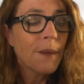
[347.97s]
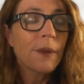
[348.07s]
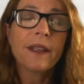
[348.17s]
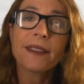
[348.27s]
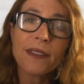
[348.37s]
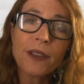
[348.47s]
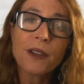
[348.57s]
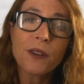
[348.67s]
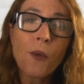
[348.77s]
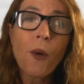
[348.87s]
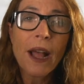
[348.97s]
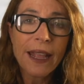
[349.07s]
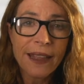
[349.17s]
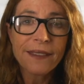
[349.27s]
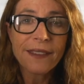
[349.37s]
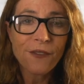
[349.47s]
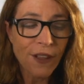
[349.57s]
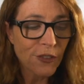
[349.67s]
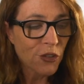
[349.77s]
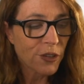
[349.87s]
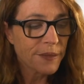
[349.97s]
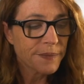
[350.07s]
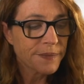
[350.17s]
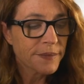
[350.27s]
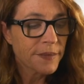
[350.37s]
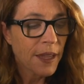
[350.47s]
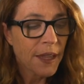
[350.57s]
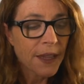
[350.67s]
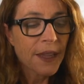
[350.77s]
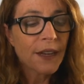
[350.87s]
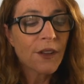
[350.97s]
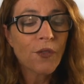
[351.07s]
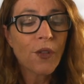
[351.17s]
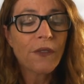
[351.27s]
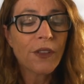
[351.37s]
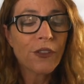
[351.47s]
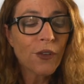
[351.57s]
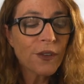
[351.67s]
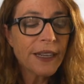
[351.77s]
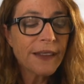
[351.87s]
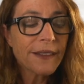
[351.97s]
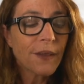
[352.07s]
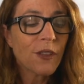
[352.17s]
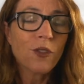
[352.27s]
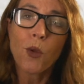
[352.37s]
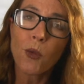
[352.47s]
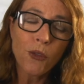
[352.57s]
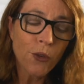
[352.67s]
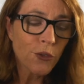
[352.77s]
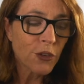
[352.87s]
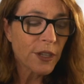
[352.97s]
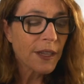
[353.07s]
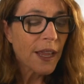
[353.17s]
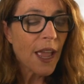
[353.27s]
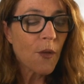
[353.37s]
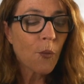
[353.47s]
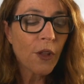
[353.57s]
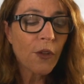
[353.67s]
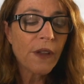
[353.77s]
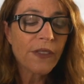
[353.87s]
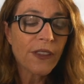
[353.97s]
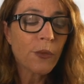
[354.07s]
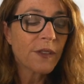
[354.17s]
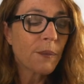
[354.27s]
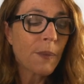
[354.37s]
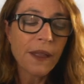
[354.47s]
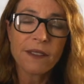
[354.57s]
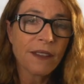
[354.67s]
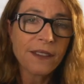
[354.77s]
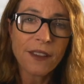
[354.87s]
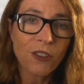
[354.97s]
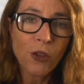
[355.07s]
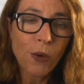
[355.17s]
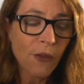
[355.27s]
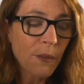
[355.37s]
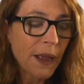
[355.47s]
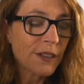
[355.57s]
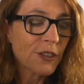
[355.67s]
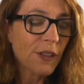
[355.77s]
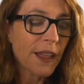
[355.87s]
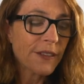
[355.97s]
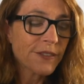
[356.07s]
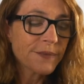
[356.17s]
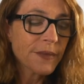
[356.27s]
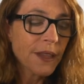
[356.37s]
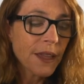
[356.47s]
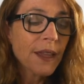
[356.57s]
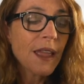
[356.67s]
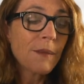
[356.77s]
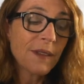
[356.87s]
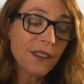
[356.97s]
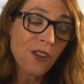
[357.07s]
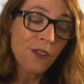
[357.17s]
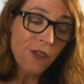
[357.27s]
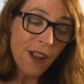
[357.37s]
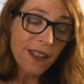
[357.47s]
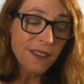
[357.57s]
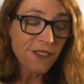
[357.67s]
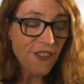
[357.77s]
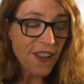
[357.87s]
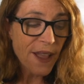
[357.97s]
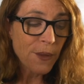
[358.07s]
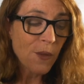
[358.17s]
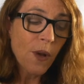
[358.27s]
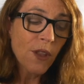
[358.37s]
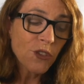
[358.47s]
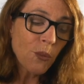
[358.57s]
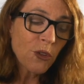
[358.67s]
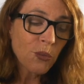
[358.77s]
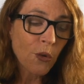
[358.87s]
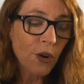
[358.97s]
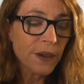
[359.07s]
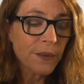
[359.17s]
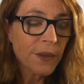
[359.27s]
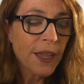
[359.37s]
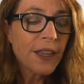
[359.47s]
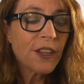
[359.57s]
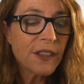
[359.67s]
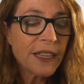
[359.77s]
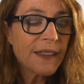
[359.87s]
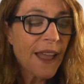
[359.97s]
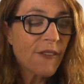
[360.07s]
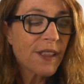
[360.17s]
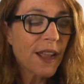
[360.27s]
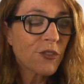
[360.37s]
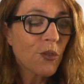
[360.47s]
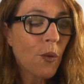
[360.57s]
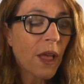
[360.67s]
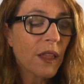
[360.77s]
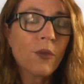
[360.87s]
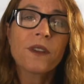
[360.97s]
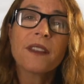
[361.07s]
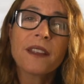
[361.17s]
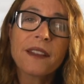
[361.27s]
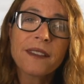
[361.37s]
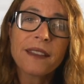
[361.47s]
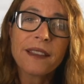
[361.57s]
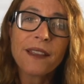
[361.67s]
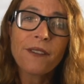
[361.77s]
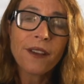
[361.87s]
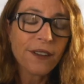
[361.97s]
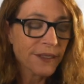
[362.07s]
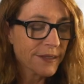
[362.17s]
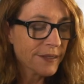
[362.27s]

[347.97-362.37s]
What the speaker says: Because living in Hawaii is an adventure. It is full of uncertainties and soul searching and wondering if this was the best decision you ever made in your life. And missing your friends and family and, well, so much more. You need to have an extra well of resiliency to live here.